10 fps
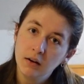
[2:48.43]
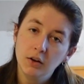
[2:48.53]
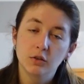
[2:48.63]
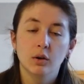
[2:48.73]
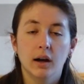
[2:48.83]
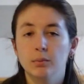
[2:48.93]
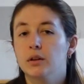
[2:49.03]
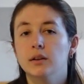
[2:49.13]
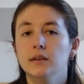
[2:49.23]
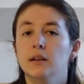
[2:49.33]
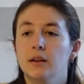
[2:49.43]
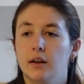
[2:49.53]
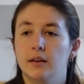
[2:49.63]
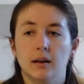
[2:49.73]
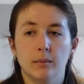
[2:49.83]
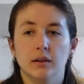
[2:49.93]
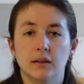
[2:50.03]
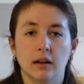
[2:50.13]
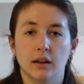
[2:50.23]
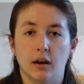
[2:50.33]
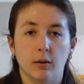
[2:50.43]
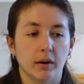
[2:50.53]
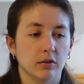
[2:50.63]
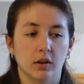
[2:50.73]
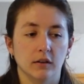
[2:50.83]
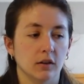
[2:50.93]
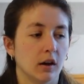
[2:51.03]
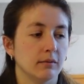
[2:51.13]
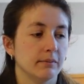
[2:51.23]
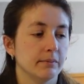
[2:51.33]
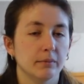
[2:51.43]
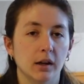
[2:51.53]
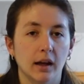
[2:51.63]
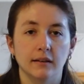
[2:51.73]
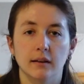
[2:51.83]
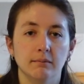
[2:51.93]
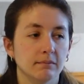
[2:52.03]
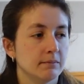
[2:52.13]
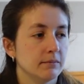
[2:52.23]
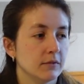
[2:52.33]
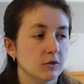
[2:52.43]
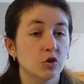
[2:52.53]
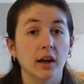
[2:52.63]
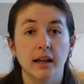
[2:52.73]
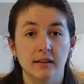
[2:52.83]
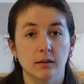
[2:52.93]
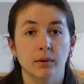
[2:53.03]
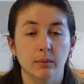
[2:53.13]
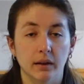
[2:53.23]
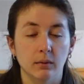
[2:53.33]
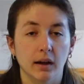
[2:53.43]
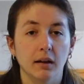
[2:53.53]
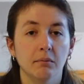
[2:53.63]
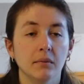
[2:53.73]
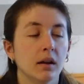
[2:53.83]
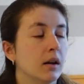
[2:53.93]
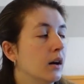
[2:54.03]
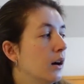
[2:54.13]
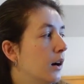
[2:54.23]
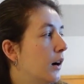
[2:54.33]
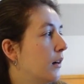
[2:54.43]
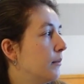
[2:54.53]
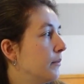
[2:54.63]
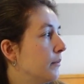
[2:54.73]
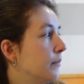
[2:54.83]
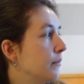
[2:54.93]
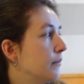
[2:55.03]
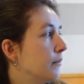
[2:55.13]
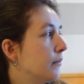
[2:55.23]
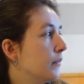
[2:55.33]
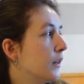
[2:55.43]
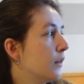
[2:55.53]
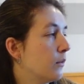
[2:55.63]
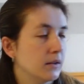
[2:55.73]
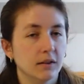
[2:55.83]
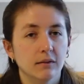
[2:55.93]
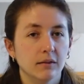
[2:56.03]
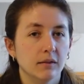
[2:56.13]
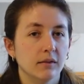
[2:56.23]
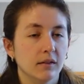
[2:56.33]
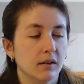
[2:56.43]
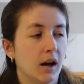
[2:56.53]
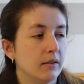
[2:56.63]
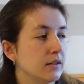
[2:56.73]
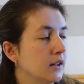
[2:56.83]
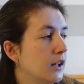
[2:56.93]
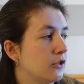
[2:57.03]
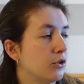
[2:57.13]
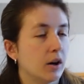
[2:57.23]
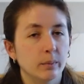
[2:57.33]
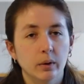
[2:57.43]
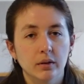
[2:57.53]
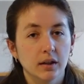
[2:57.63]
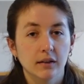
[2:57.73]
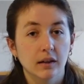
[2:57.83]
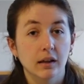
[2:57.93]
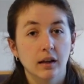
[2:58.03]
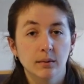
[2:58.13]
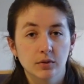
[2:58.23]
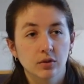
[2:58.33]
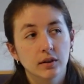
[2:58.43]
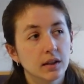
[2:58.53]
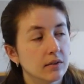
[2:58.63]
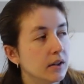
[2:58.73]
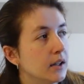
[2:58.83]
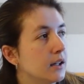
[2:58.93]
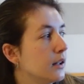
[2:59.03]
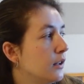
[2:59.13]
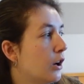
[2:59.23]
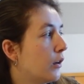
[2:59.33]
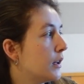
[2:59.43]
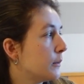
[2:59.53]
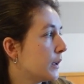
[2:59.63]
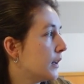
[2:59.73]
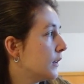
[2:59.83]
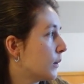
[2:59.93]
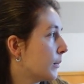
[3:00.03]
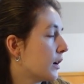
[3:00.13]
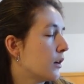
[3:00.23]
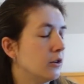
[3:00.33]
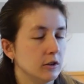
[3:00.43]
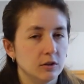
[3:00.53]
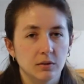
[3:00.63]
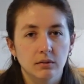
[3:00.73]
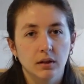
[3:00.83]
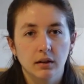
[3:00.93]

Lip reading: So I'm literally sitting there, and then a millisecond later, my croissant's gone. Bird has it. Gigantic bird, by the way. I wasn't like too heartbroken because I ate majority of it, and you know, it is what it is. What am I gonna go do?